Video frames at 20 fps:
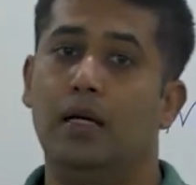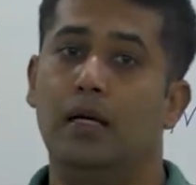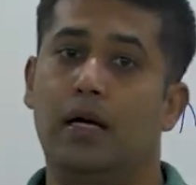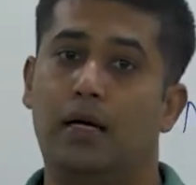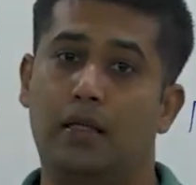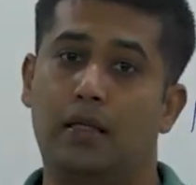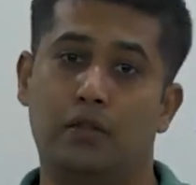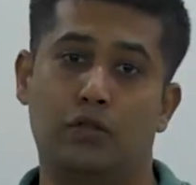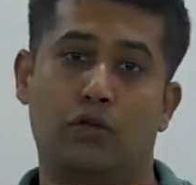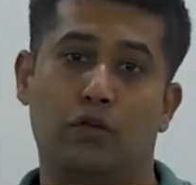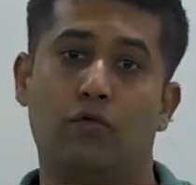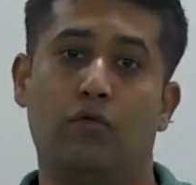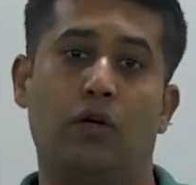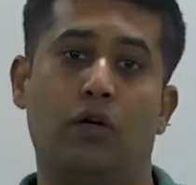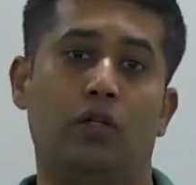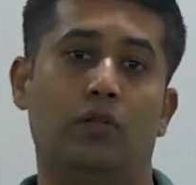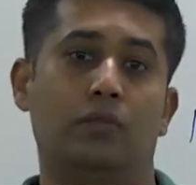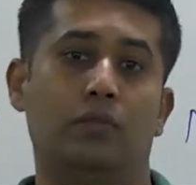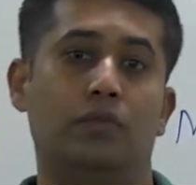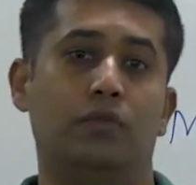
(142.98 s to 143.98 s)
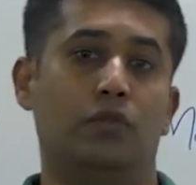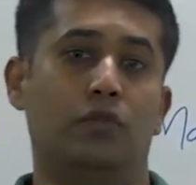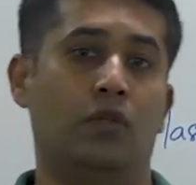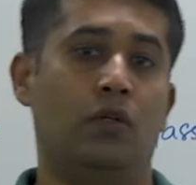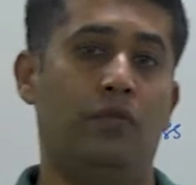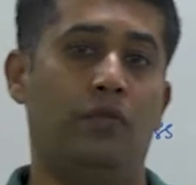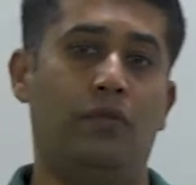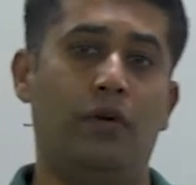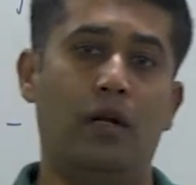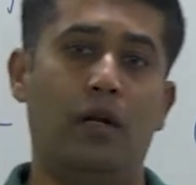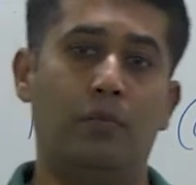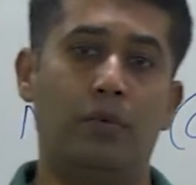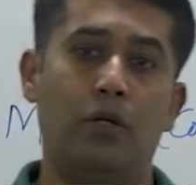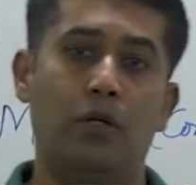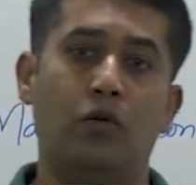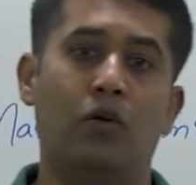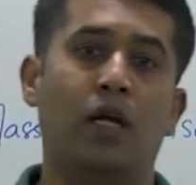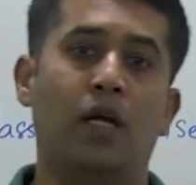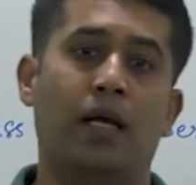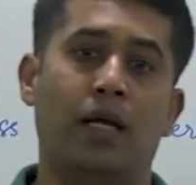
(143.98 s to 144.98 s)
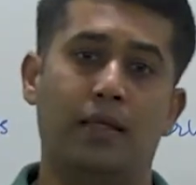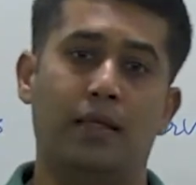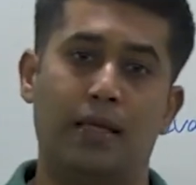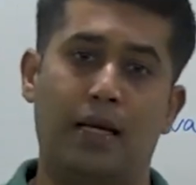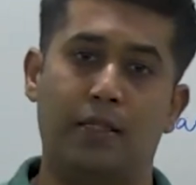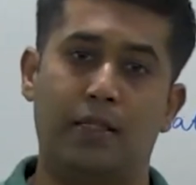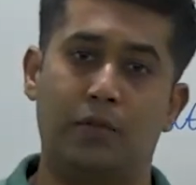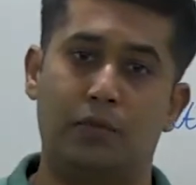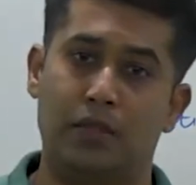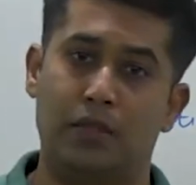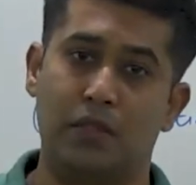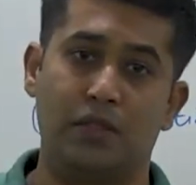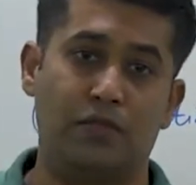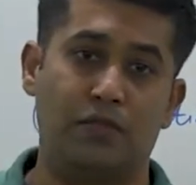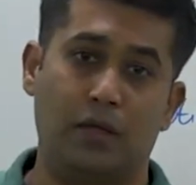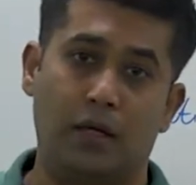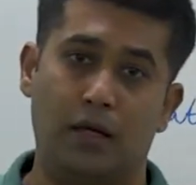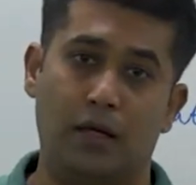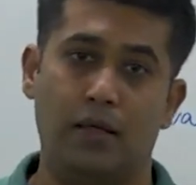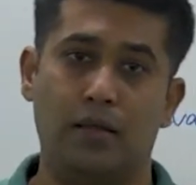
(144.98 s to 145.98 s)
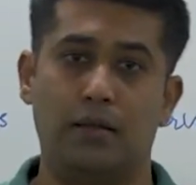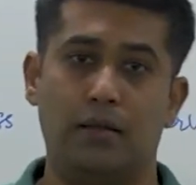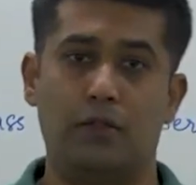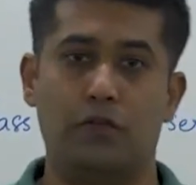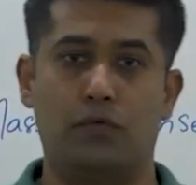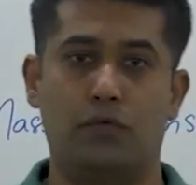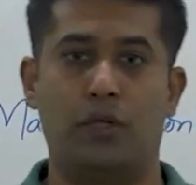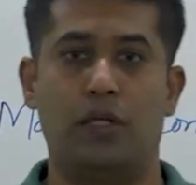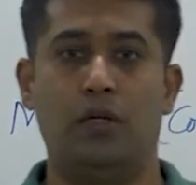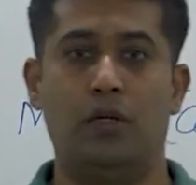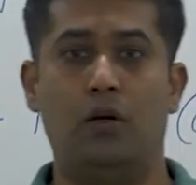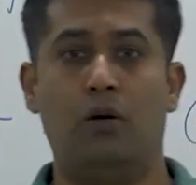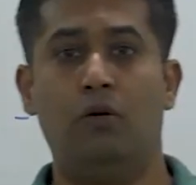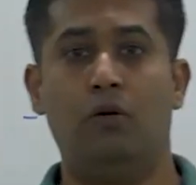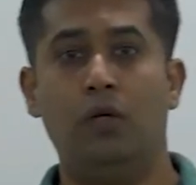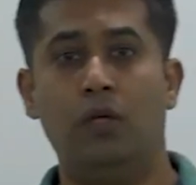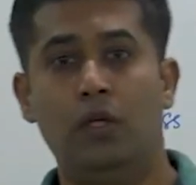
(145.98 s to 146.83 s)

a control volume. So we'll be looking at that specifically in this video.